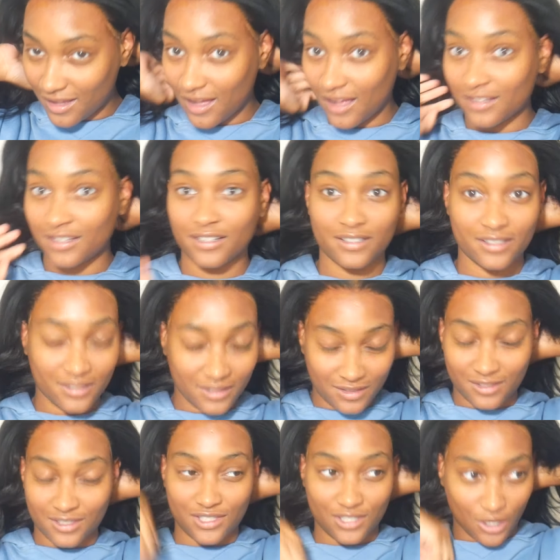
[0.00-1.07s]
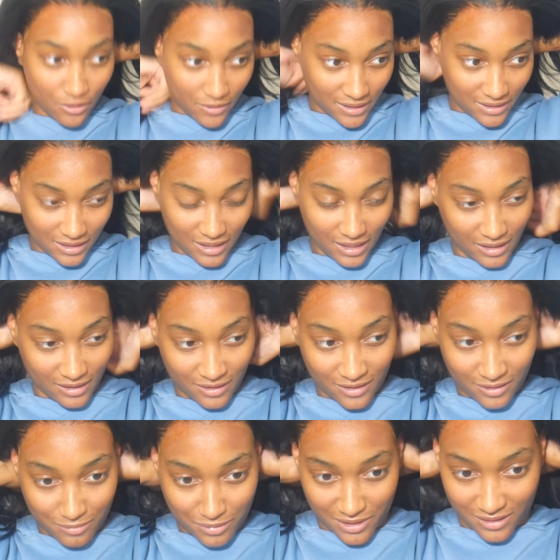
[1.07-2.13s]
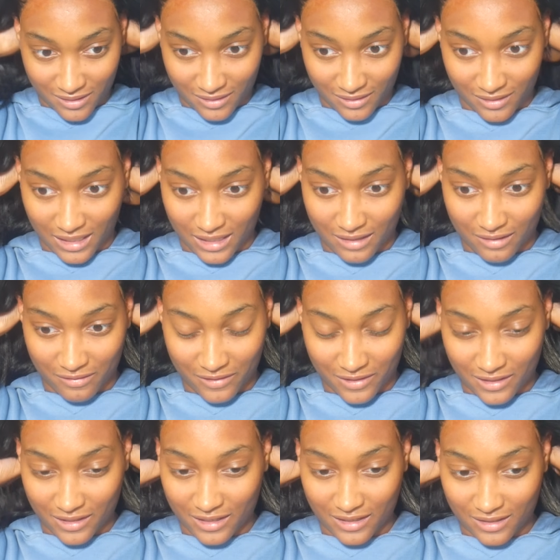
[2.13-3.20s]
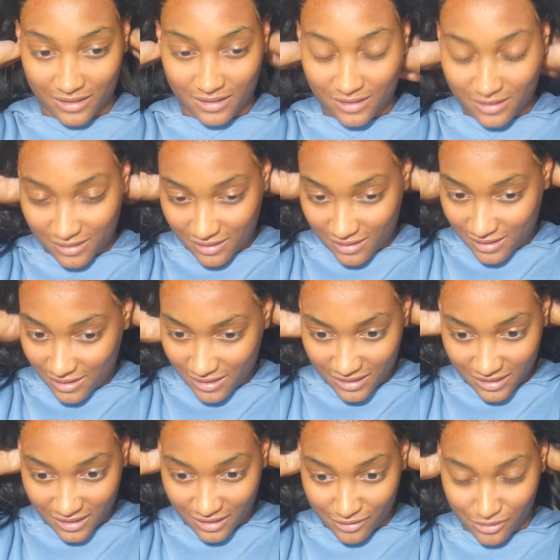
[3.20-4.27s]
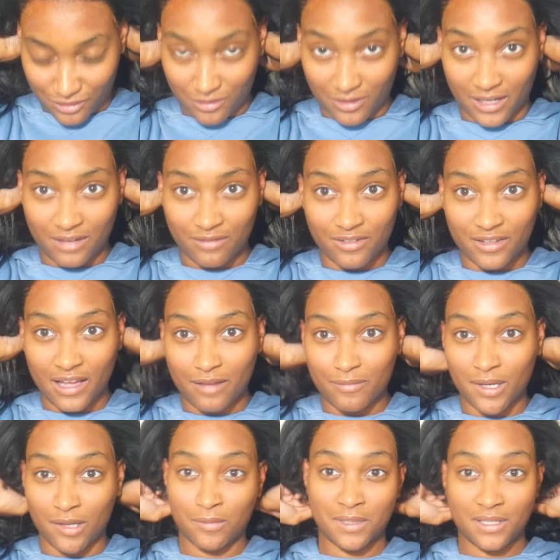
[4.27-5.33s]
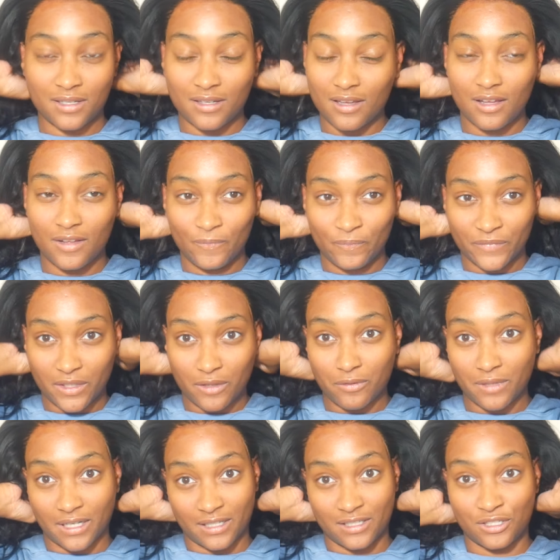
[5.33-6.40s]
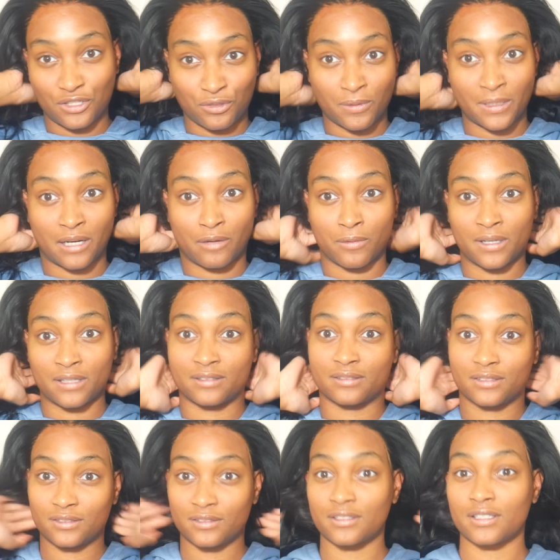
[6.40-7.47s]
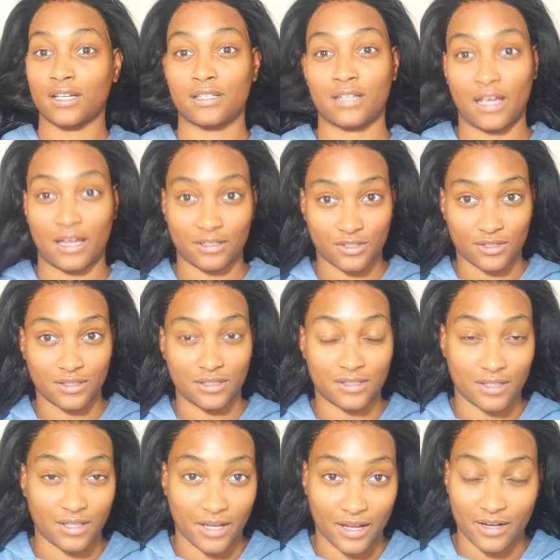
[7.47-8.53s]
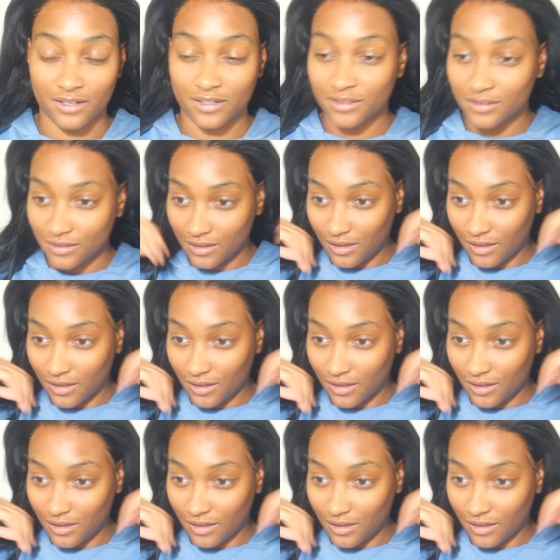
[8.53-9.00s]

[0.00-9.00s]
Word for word: I could sew it together, but I kind of feel like it's a little too late for that. Maybe when I do what I want done actually to the hair.